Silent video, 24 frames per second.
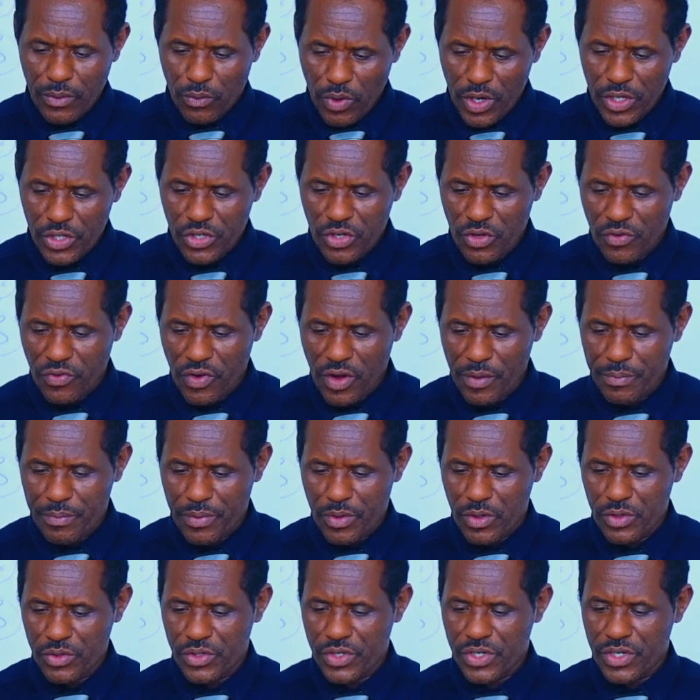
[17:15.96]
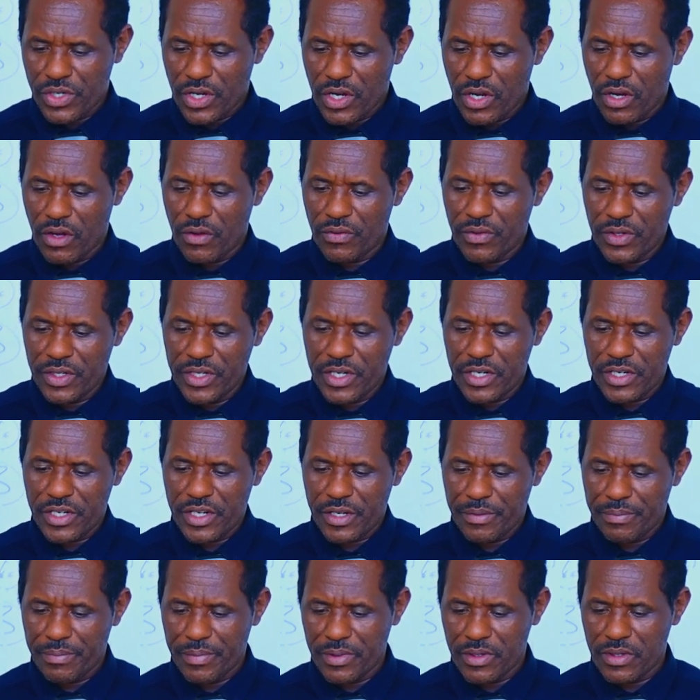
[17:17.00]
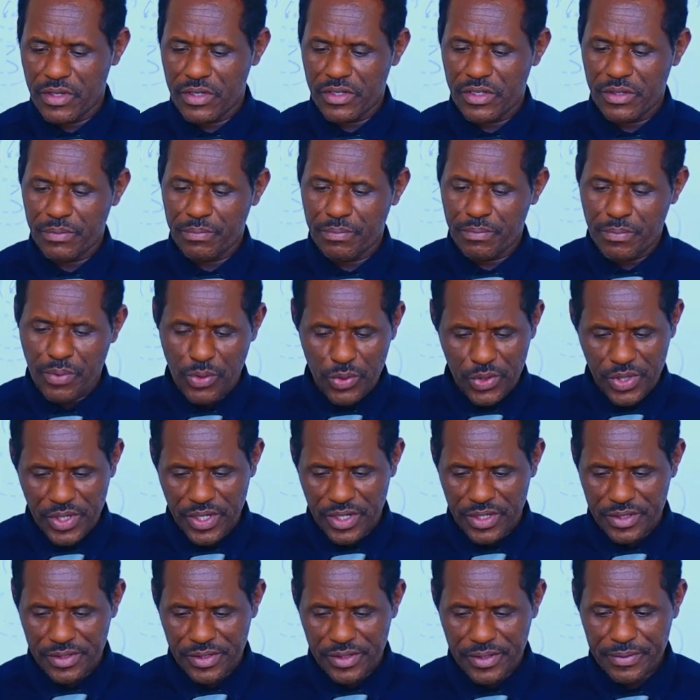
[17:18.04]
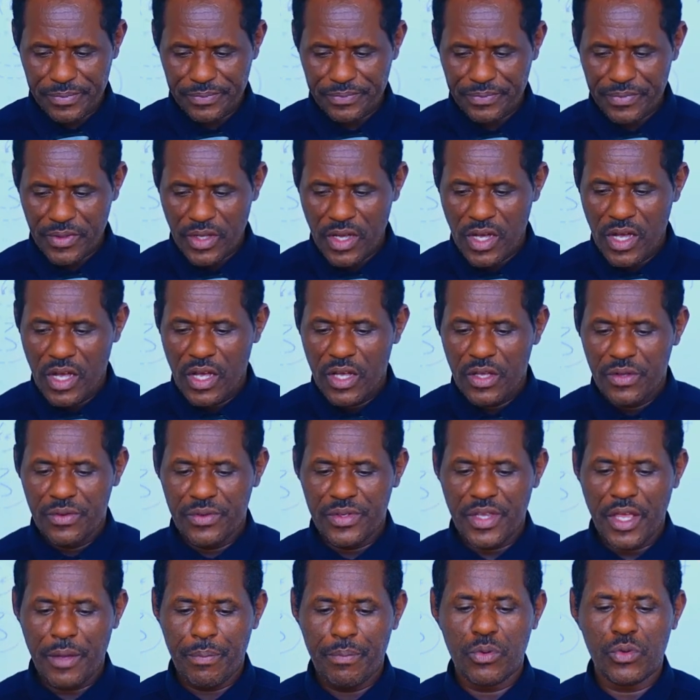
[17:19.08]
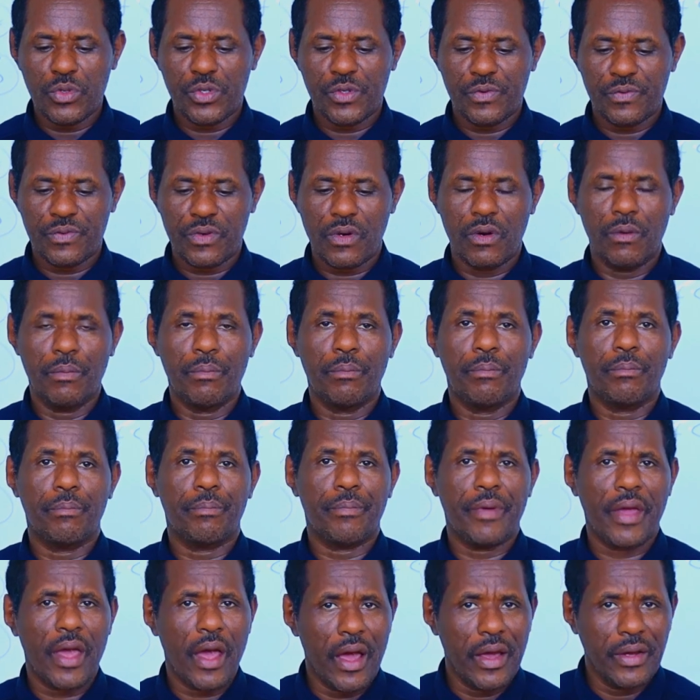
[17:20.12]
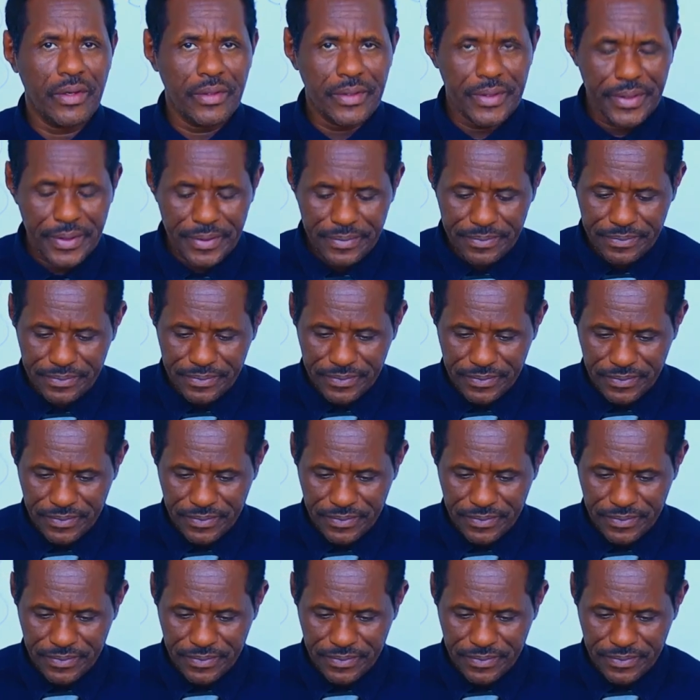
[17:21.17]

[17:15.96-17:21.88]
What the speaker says: ways of approach of leadership is pushers. They push from behind.